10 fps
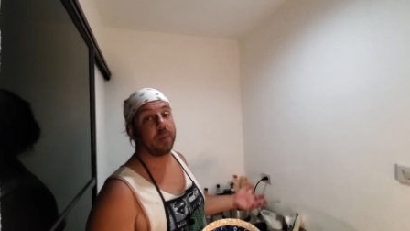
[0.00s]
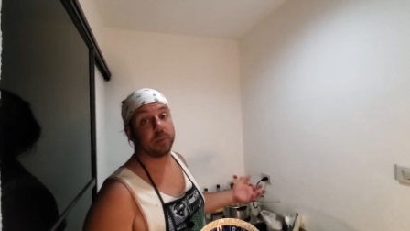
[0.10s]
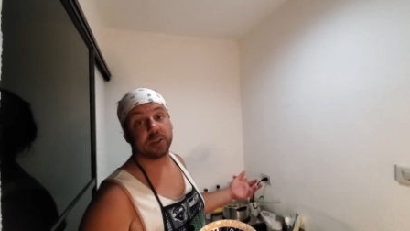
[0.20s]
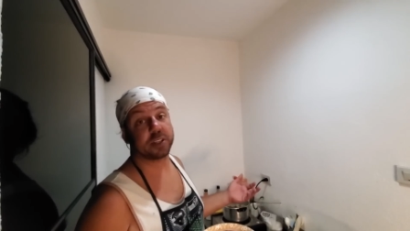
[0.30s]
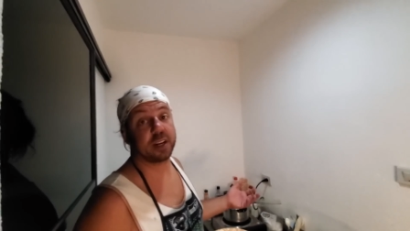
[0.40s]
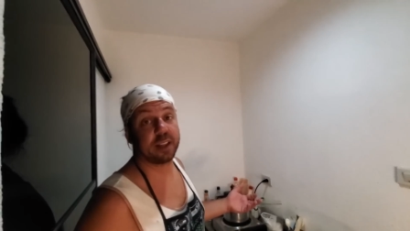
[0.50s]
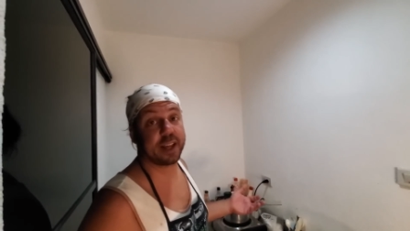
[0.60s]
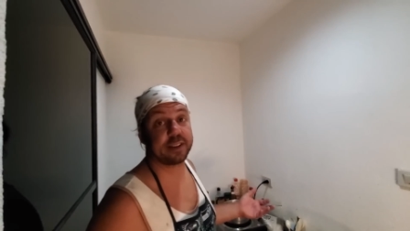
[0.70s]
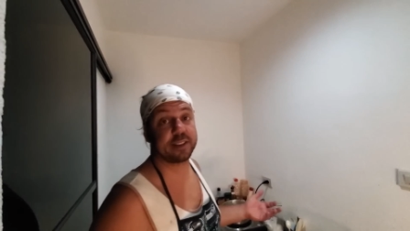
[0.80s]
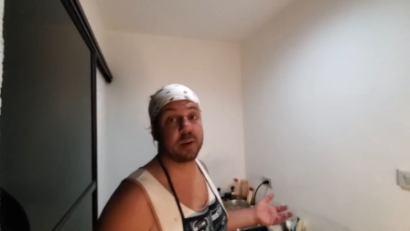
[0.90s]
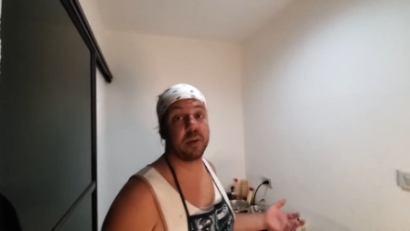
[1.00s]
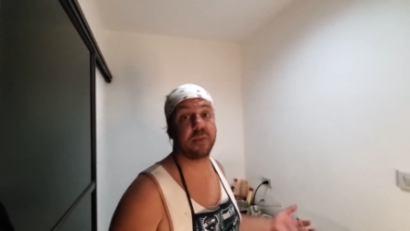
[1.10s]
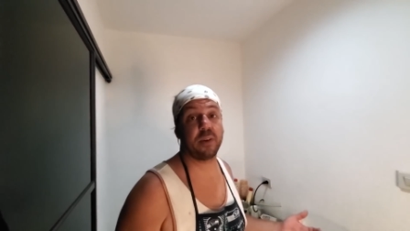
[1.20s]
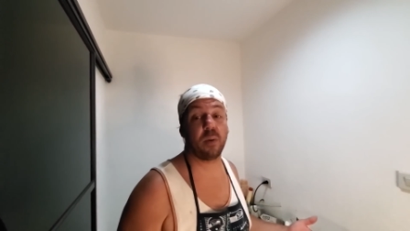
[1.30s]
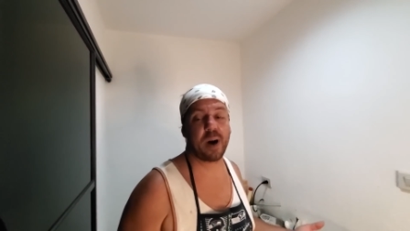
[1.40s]
And we're just gonna let it simmer
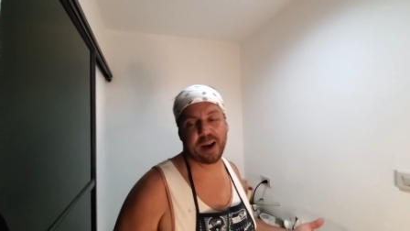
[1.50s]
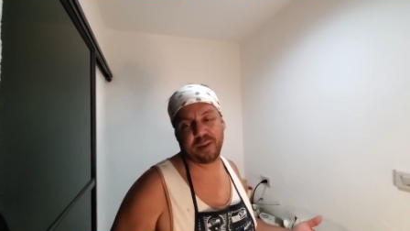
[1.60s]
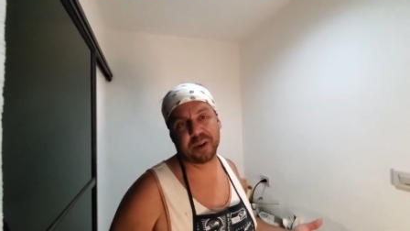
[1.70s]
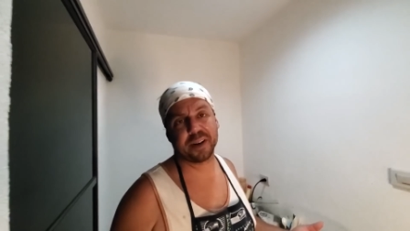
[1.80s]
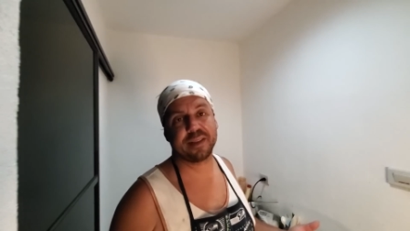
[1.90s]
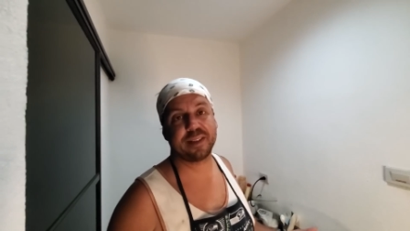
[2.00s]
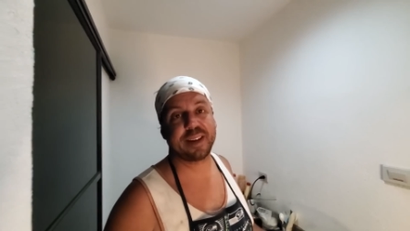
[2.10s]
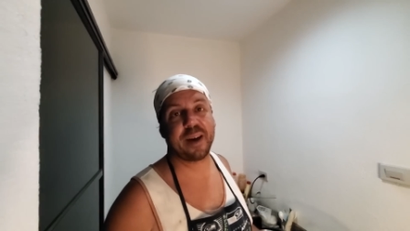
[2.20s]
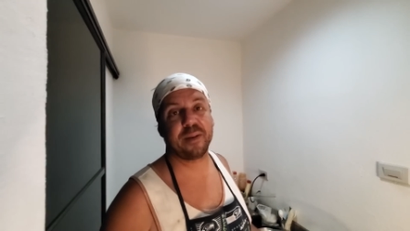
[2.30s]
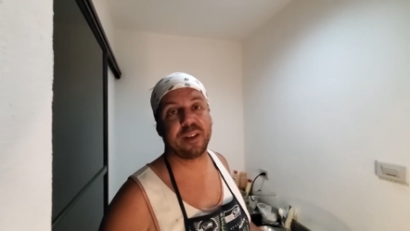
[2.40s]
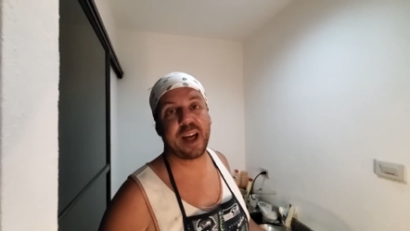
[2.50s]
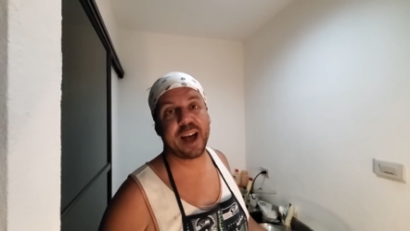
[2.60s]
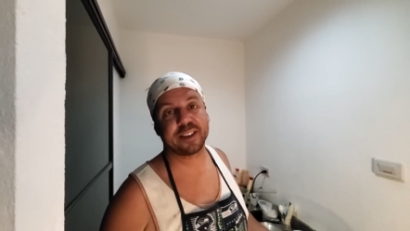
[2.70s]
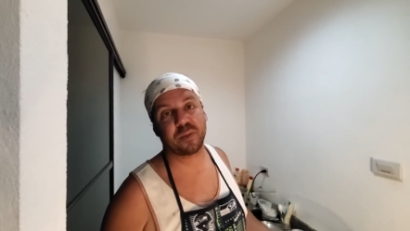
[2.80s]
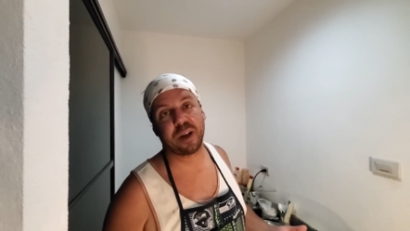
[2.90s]
for a while. We're gonna sit down and
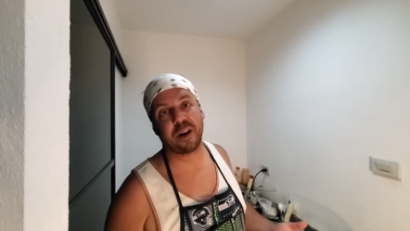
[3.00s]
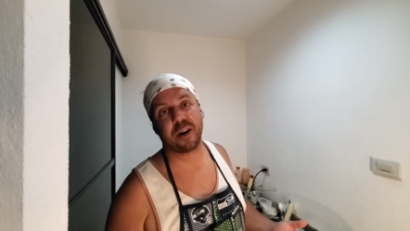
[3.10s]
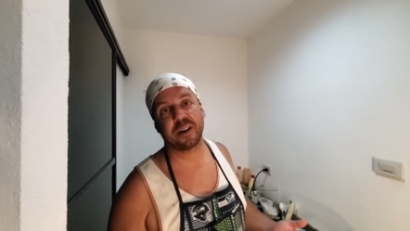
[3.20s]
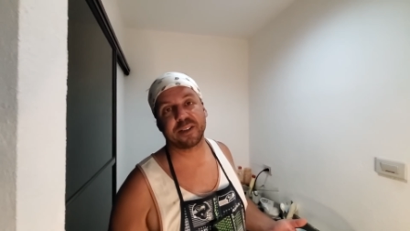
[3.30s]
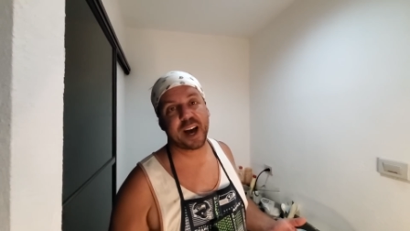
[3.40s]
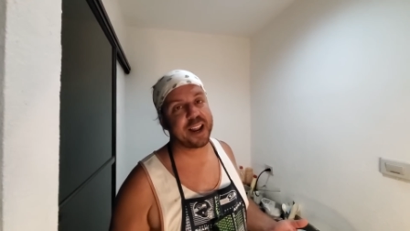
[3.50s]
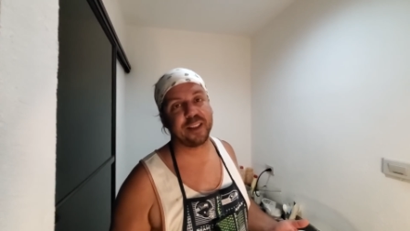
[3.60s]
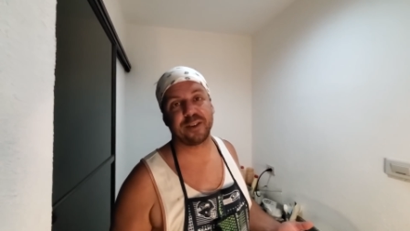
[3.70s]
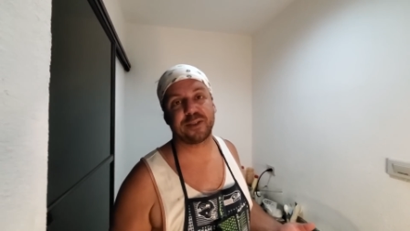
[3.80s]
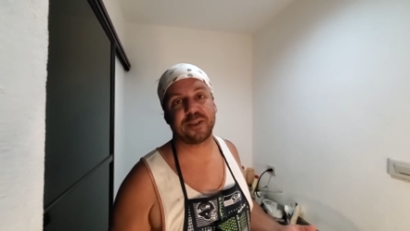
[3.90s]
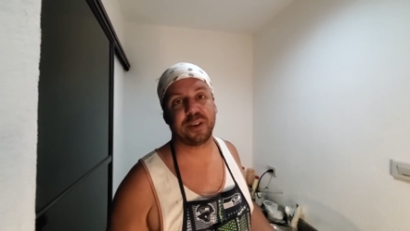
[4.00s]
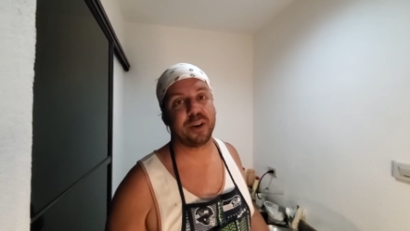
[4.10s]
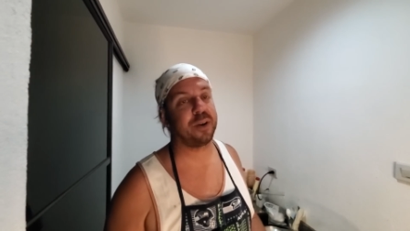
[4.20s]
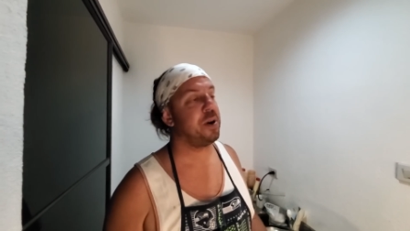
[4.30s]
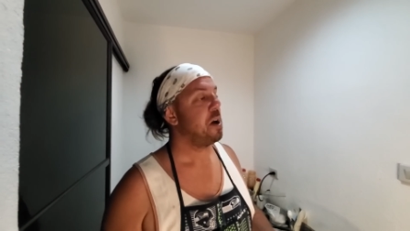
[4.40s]
relax while our tiny little
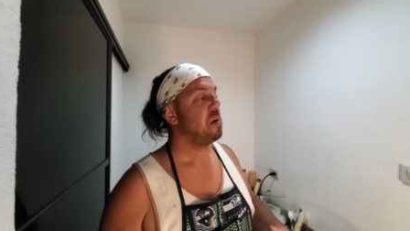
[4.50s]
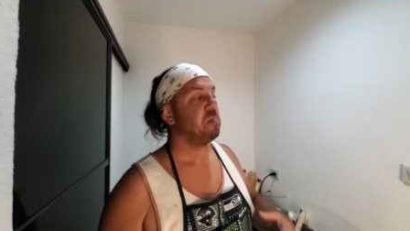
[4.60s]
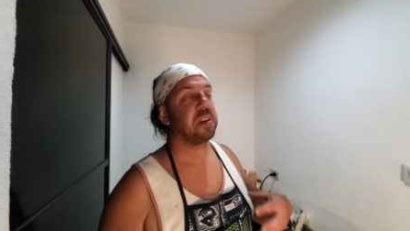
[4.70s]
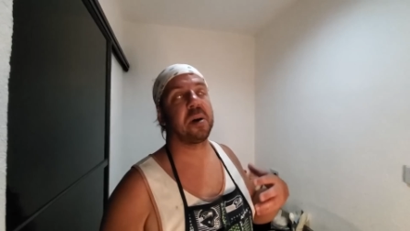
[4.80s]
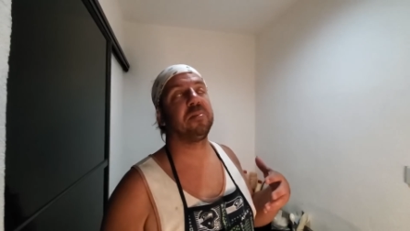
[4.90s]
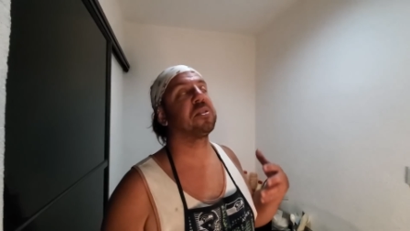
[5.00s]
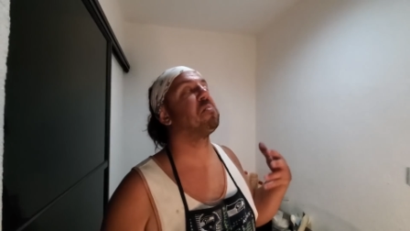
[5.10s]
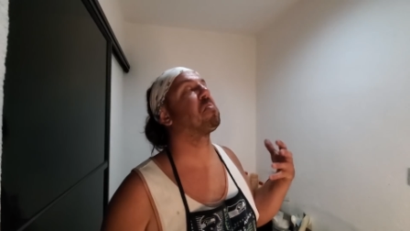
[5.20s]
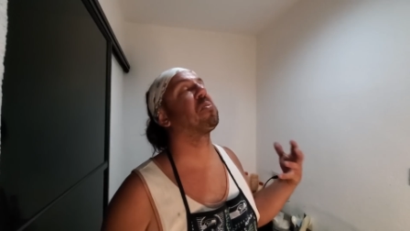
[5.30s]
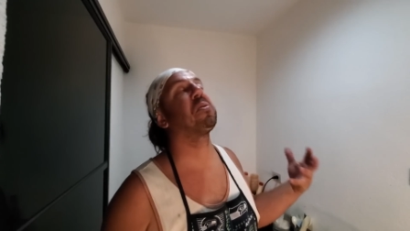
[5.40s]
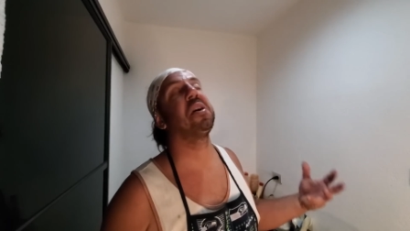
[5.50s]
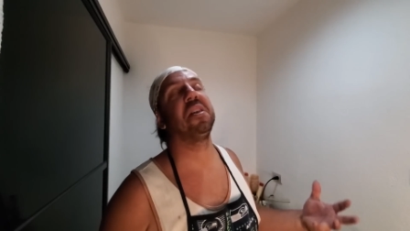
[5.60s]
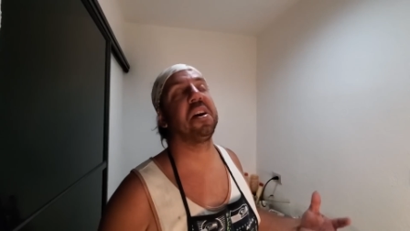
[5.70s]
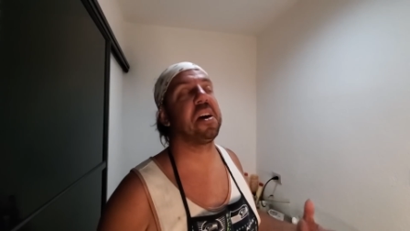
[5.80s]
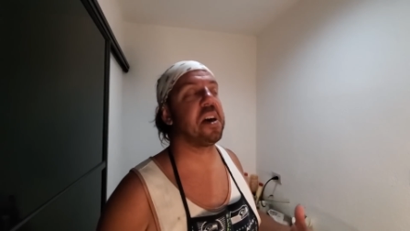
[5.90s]
studio becomes
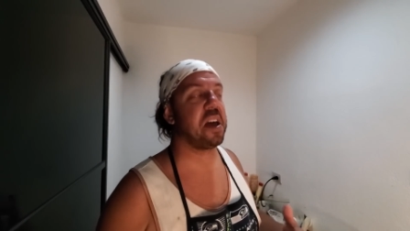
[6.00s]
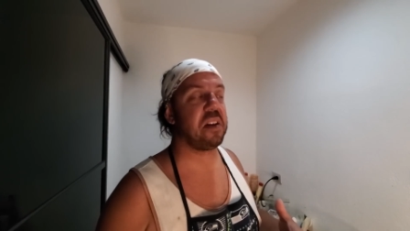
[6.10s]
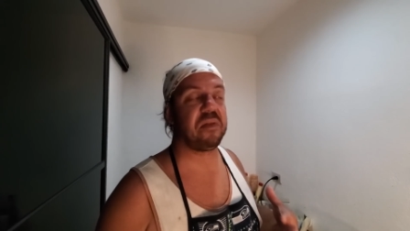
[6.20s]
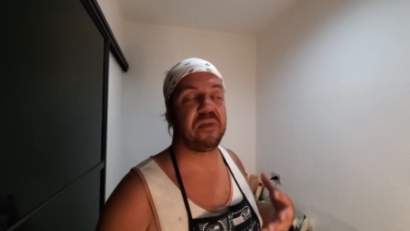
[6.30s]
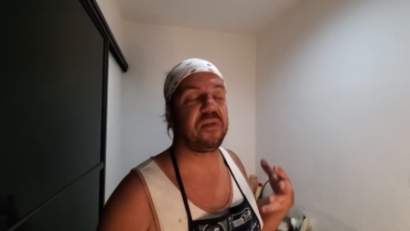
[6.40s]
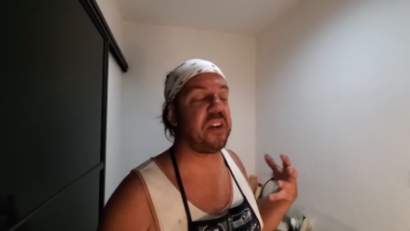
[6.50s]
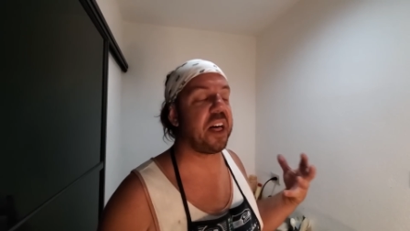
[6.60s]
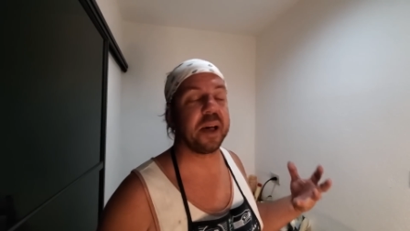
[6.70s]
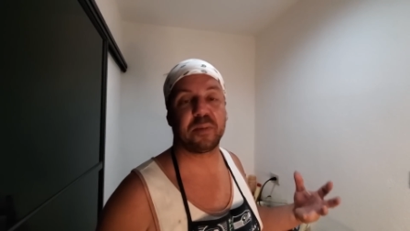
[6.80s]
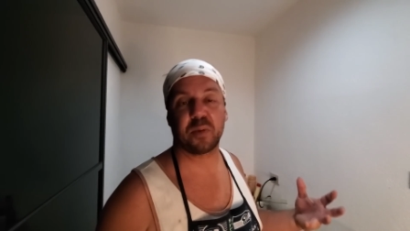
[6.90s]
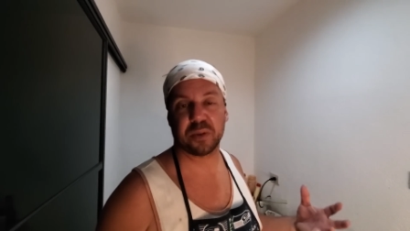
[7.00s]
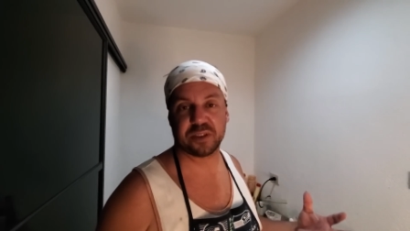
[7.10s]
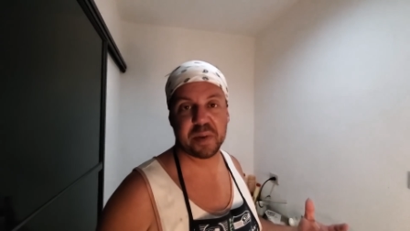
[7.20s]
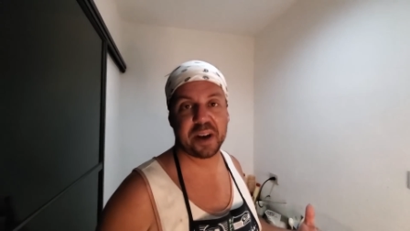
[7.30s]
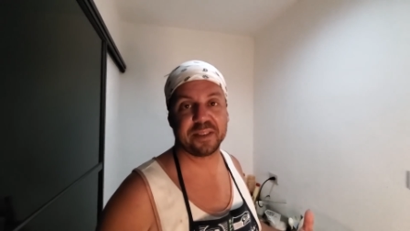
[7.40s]
completely enveloped with
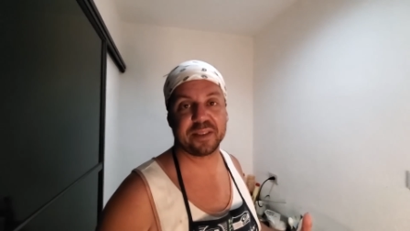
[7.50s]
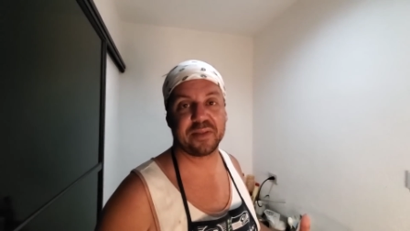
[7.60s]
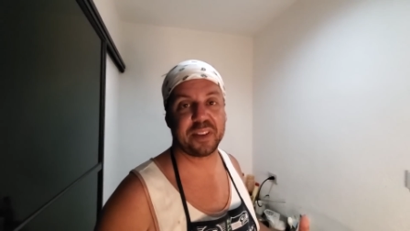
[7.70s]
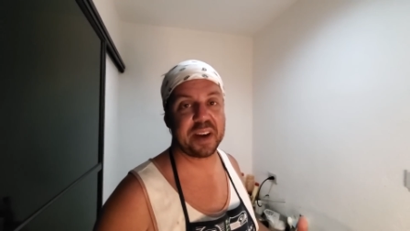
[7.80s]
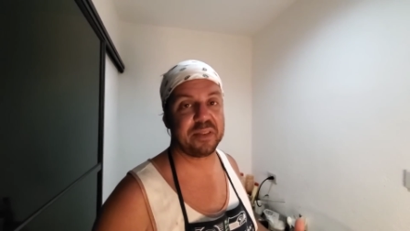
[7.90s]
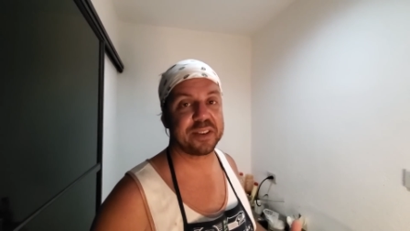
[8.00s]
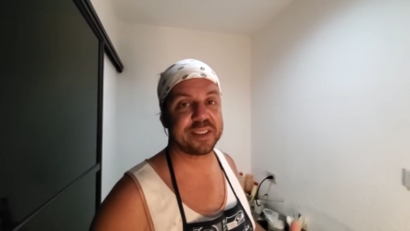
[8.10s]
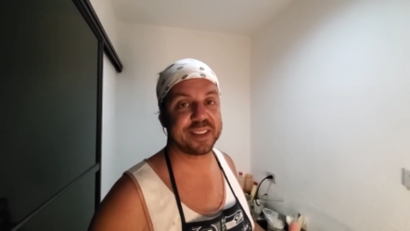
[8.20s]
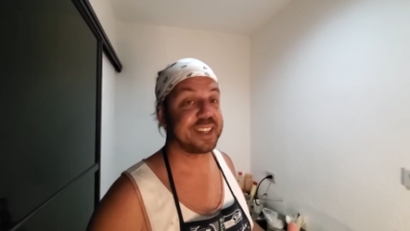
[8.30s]
smells and flavors.